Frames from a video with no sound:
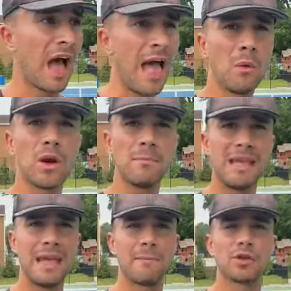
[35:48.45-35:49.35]
I want to
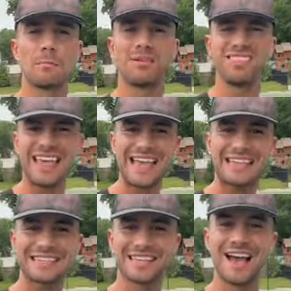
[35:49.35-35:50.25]
be able to
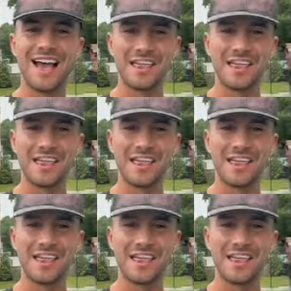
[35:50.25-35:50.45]
place